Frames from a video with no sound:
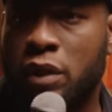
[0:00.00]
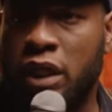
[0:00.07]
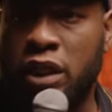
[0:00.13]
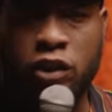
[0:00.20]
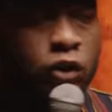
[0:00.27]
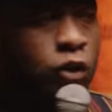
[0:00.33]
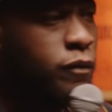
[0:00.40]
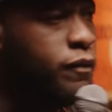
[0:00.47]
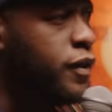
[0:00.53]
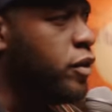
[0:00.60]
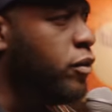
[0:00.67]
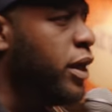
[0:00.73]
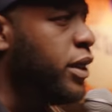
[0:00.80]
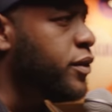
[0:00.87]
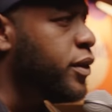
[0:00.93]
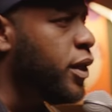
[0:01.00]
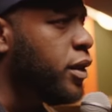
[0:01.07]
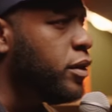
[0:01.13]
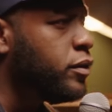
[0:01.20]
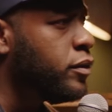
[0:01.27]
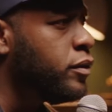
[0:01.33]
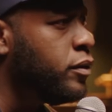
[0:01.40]
It's soup for Christ's
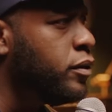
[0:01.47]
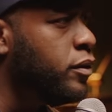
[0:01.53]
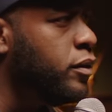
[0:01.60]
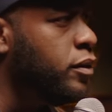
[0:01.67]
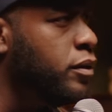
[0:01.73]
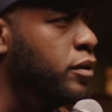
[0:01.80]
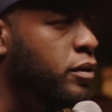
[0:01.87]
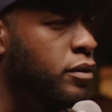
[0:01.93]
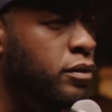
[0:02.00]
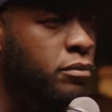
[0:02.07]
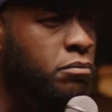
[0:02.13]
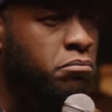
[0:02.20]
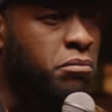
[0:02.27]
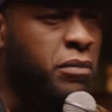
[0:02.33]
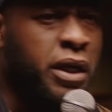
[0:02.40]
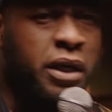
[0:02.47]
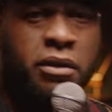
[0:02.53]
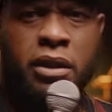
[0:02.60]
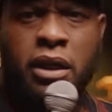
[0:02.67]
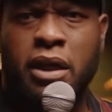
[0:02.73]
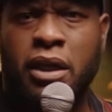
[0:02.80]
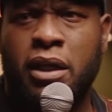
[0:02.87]
sakes.
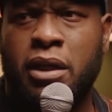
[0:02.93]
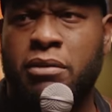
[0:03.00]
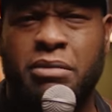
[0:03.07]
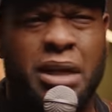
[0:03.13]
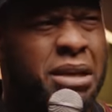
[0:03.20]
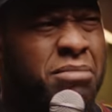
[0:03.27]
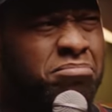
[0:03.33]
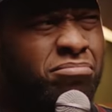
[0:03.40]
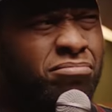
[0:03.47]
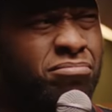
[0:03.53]
And then it's like,